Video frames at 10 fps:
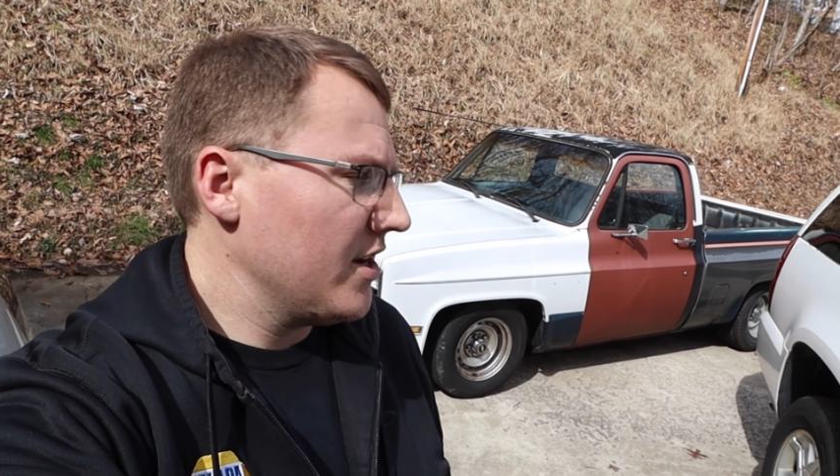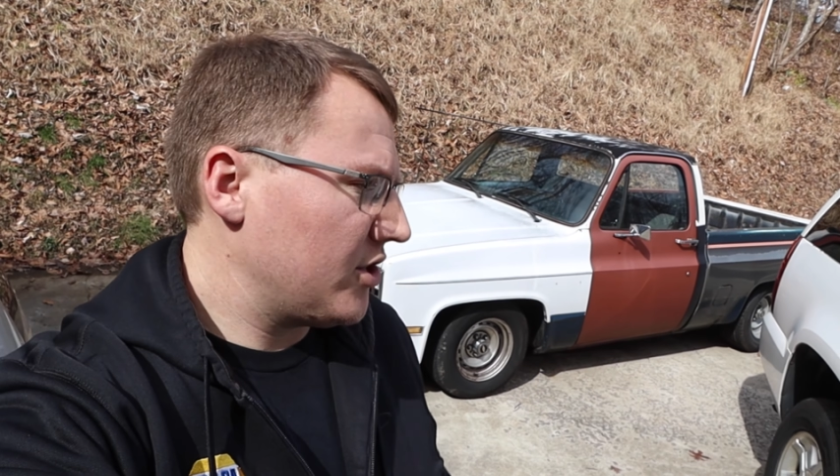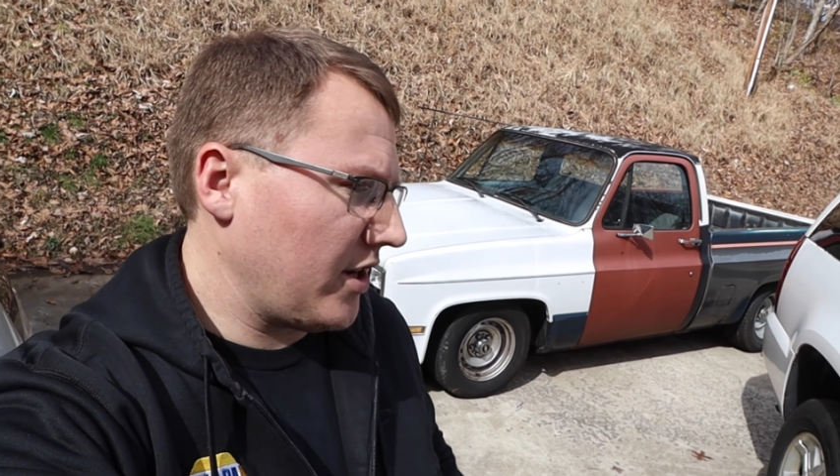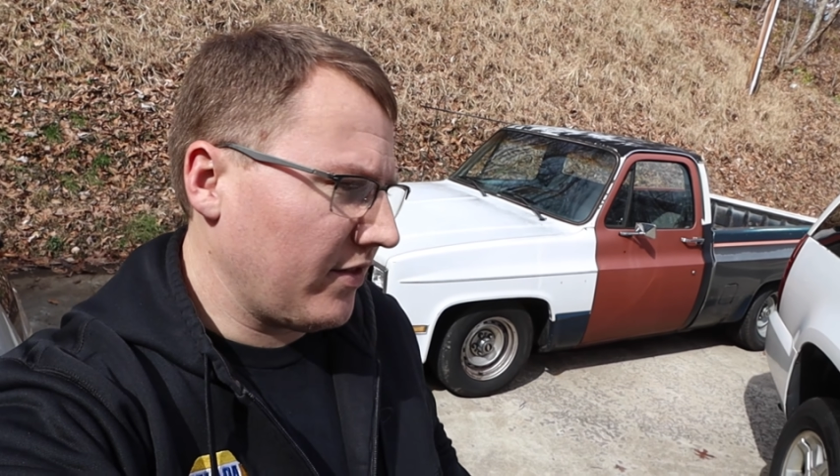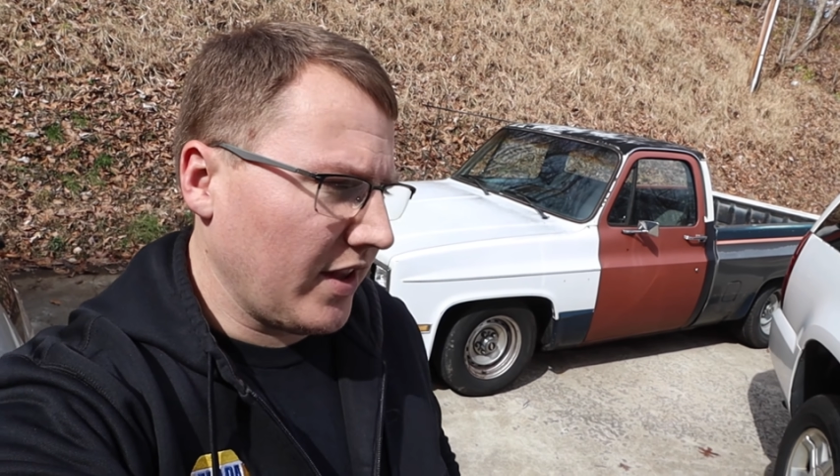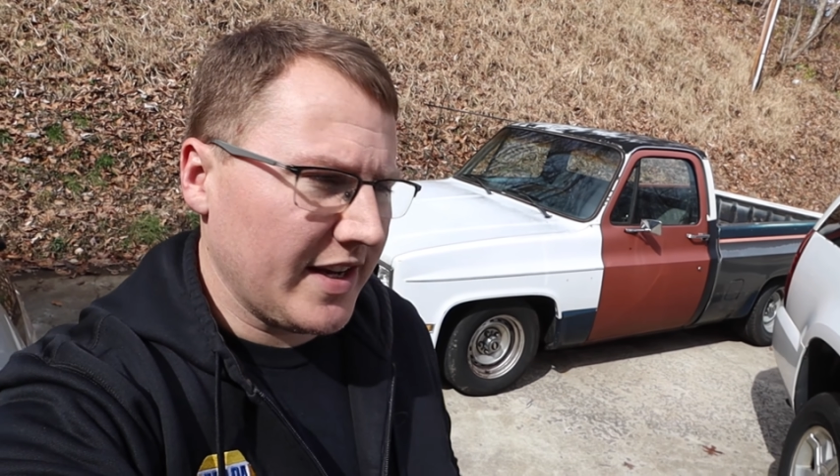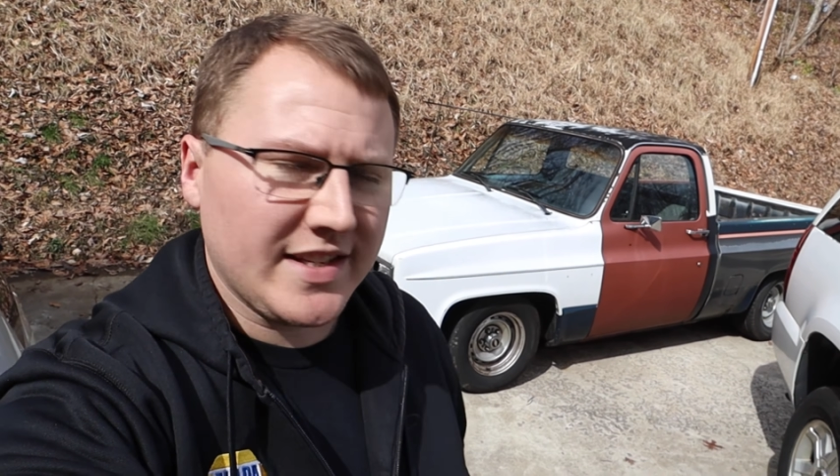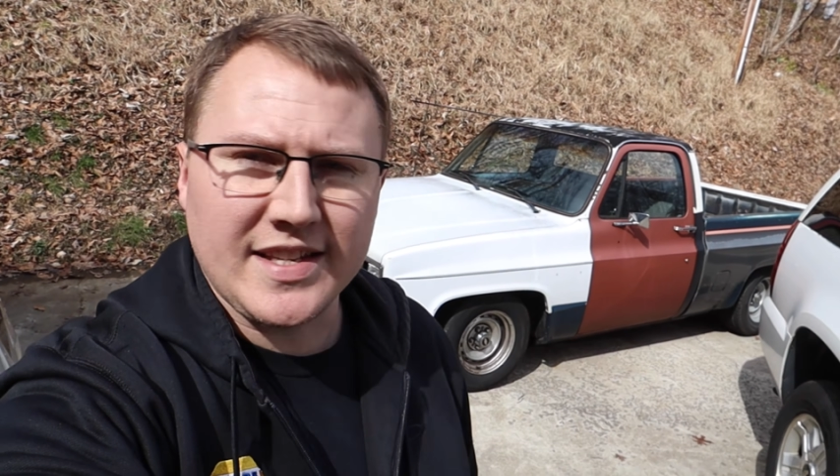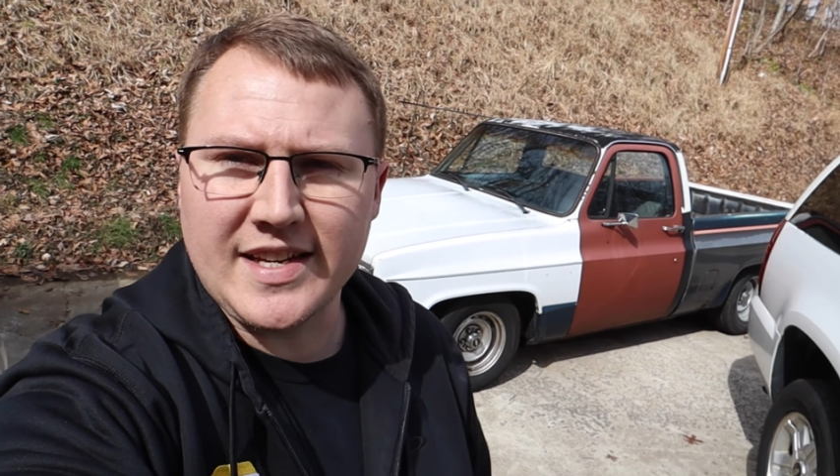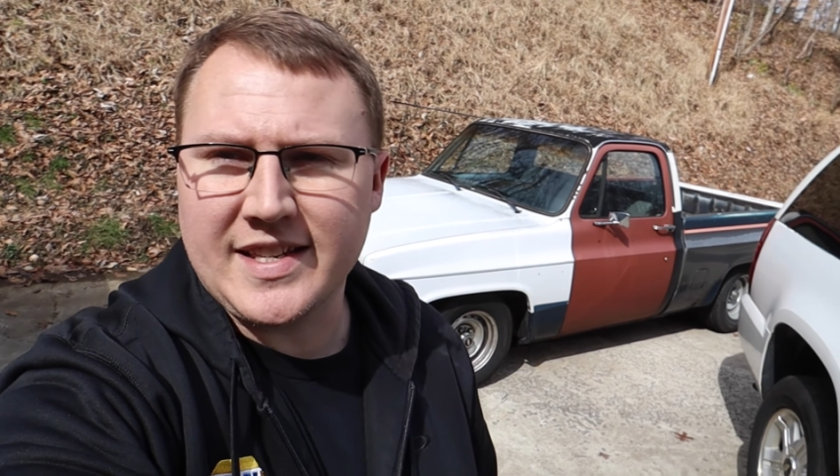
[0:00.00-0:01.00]
Chevrolet
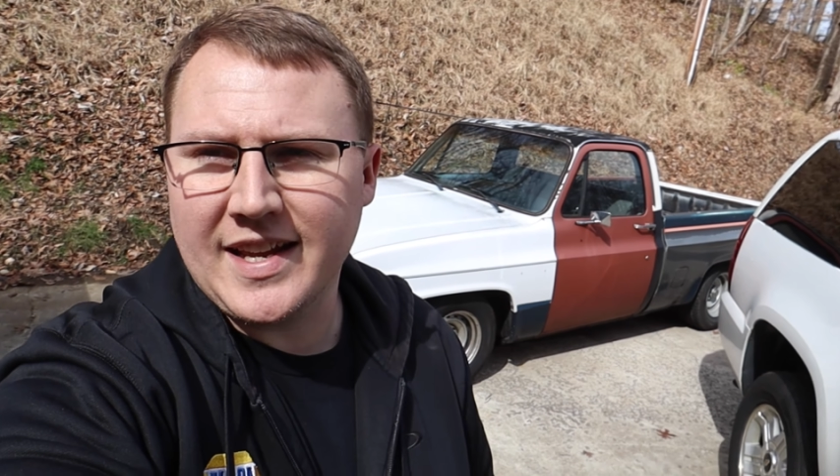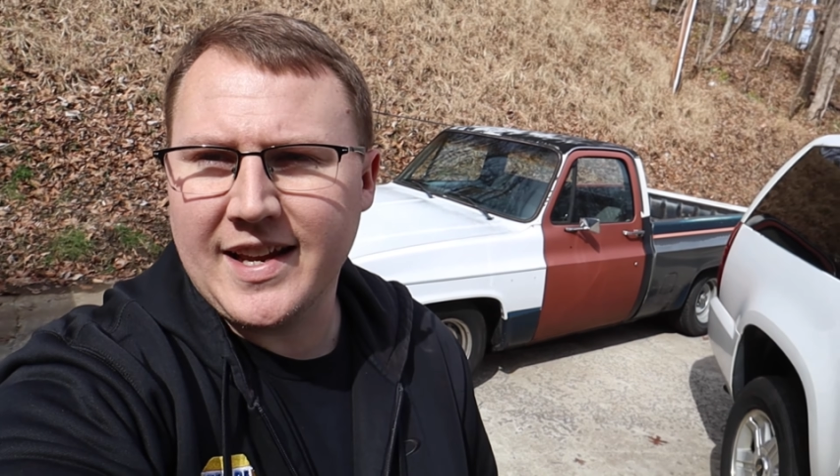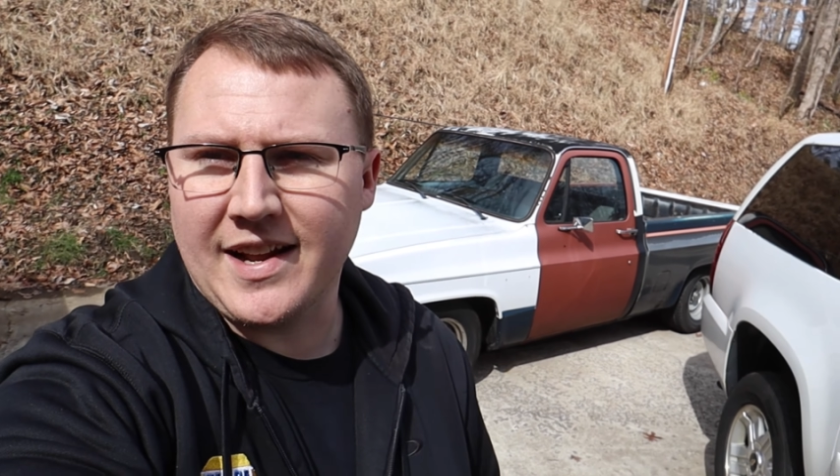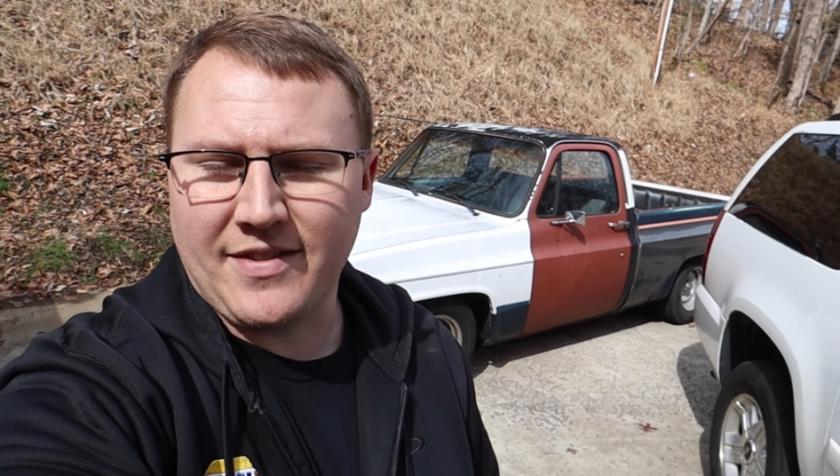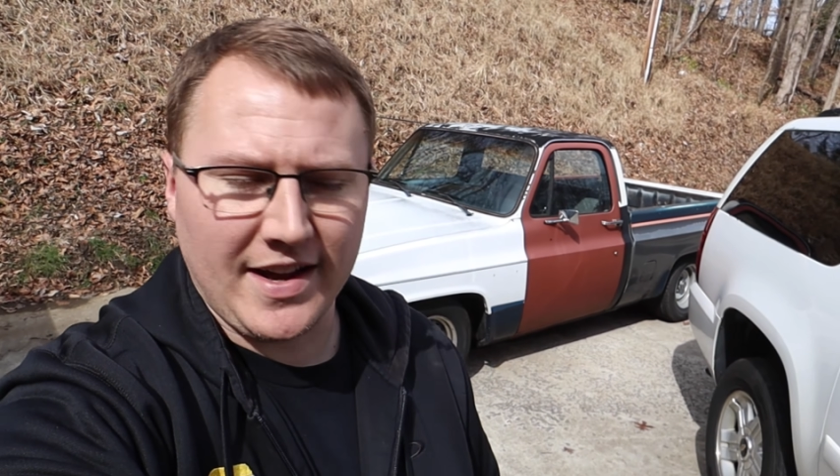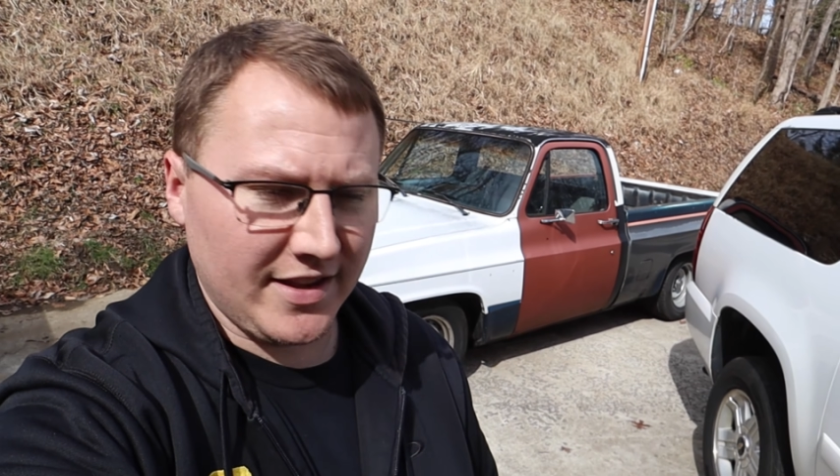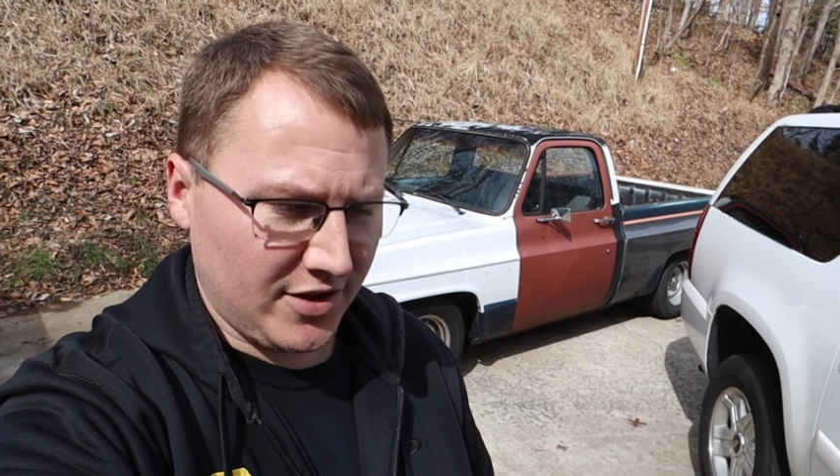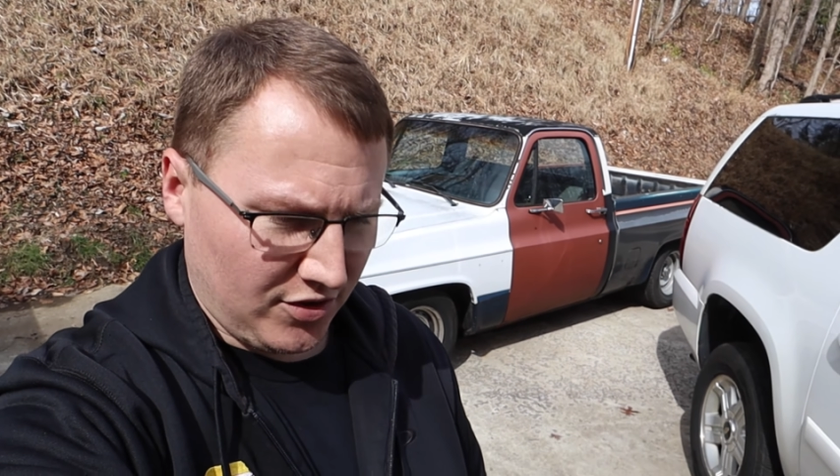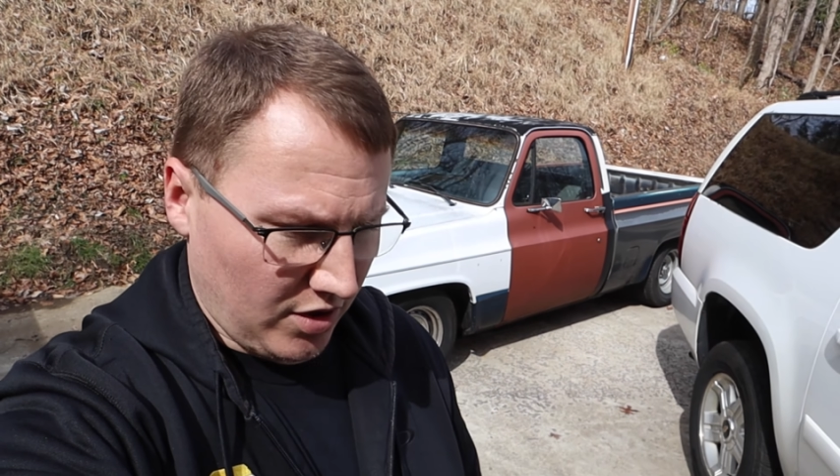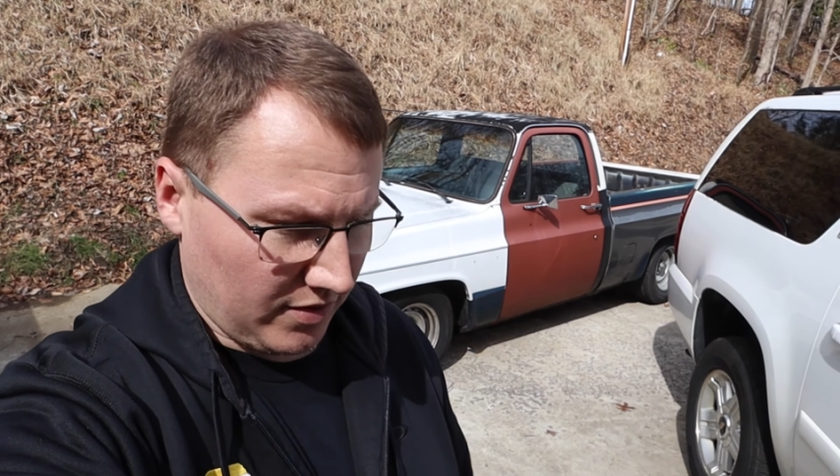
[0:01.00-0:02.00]
C10. I've had
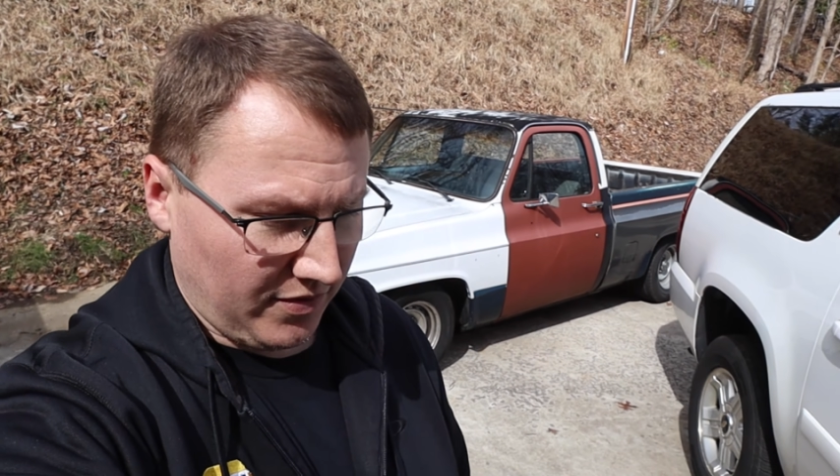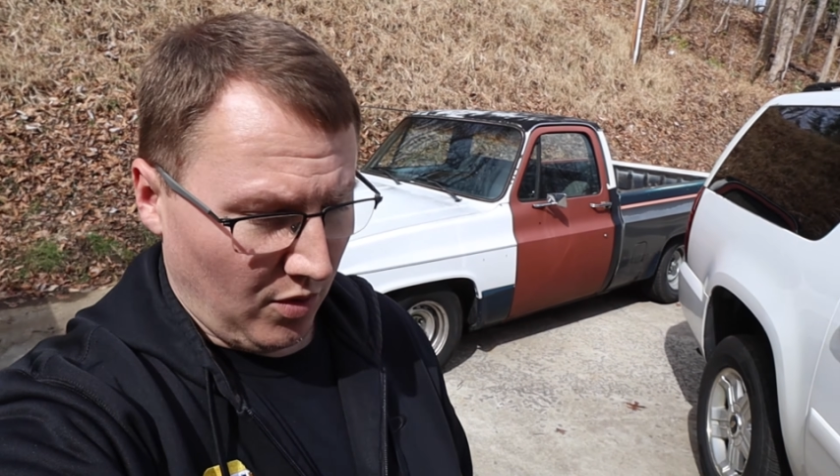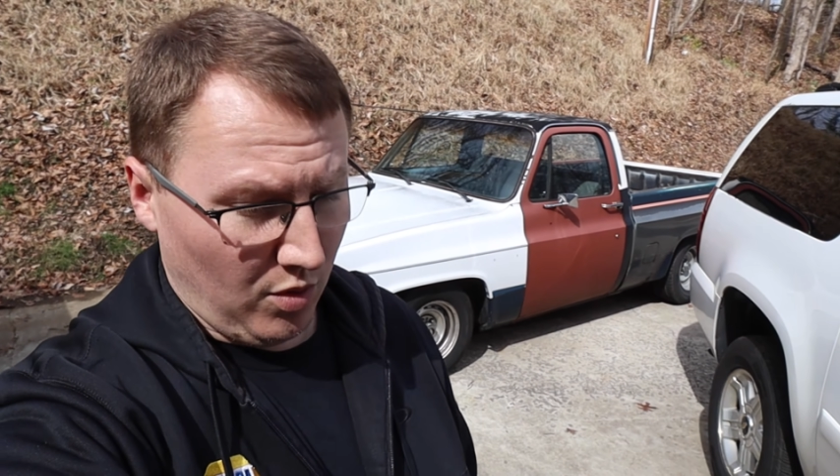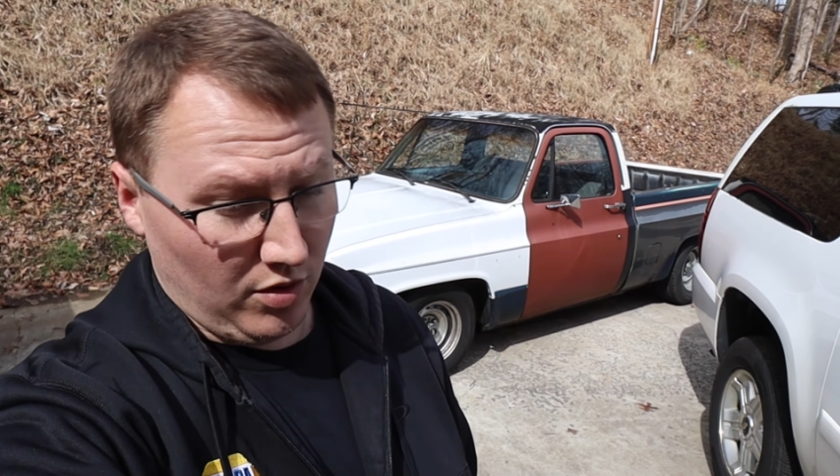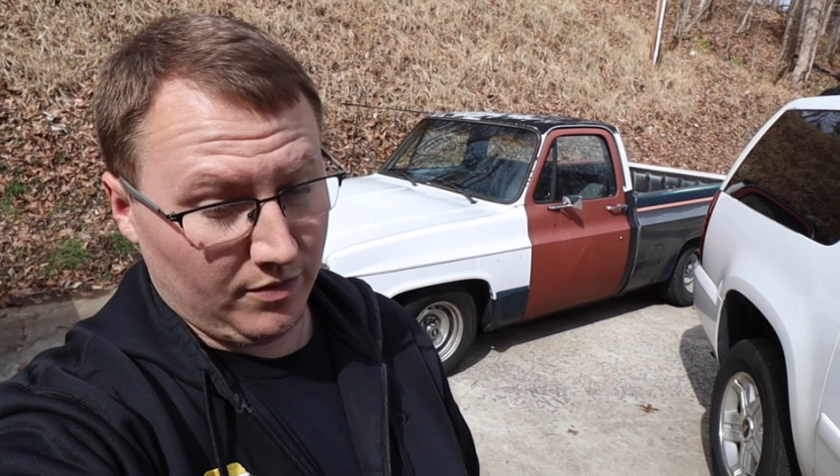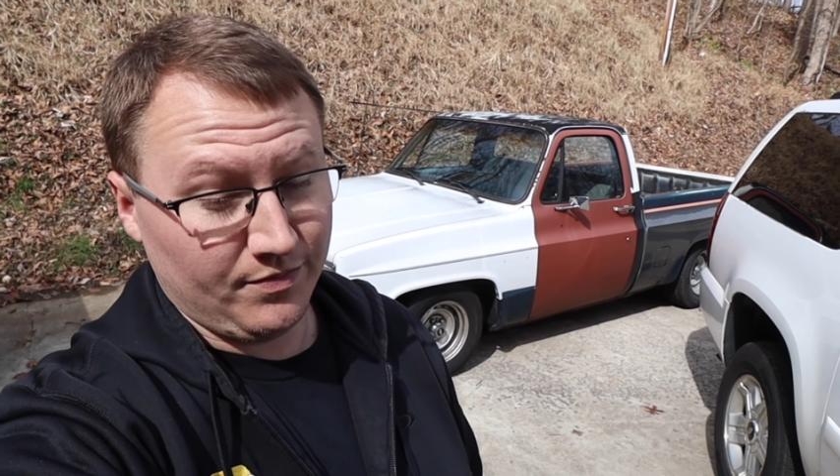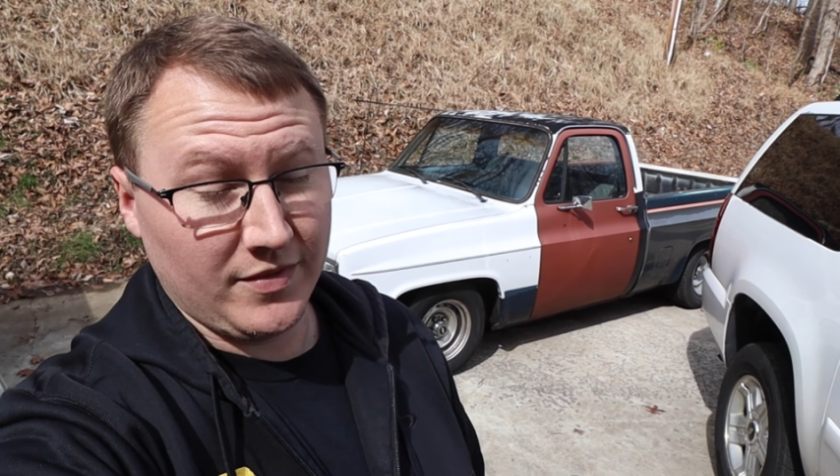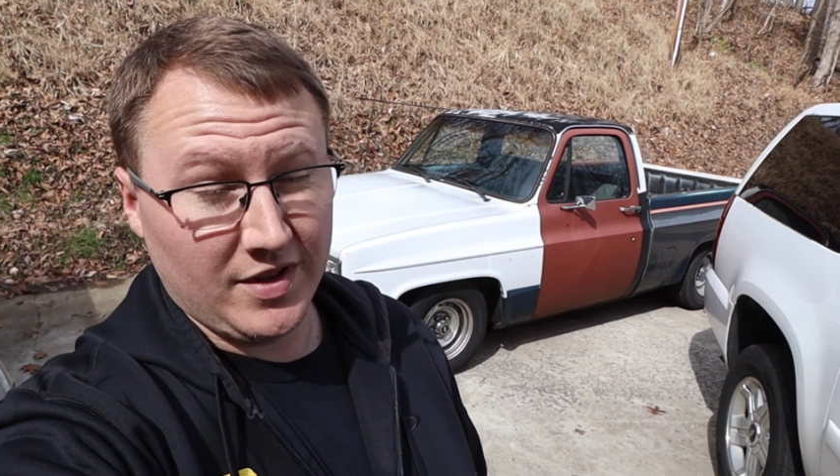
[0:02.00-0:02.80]
this truck for,